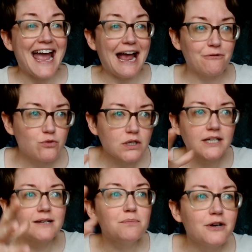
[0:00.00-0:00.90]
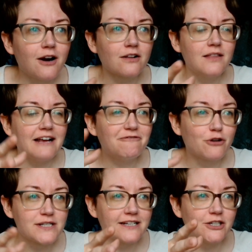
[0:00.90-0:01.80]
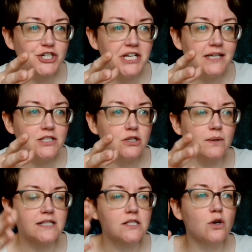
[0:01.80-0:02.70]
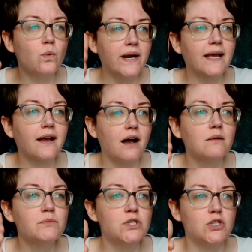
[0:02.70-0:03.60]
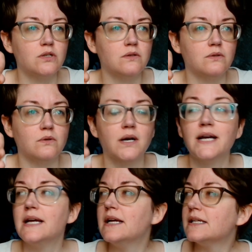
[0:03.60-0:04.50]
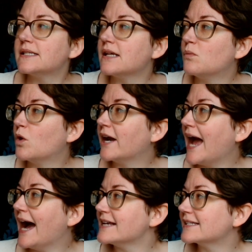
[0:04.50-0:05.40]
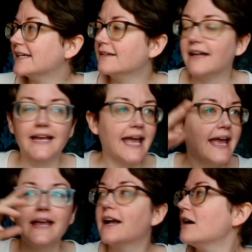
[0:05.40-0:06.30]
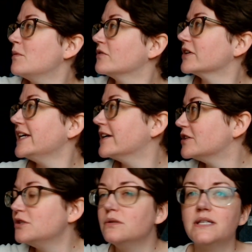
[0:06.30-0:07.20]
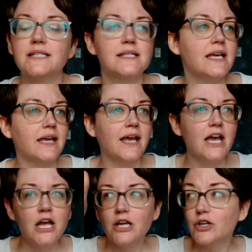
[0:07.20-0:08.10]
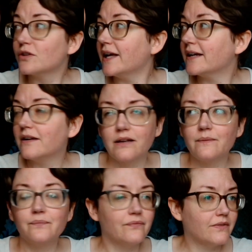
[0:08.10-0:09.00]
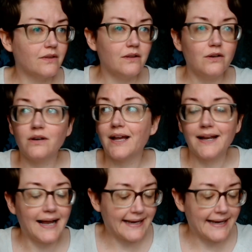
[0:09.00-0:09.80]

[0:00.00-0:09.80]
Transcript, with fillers: and we're going to put our life force energy into it. So when it comes to someone asking like, "Hey, come over here, do this thing." You're like, I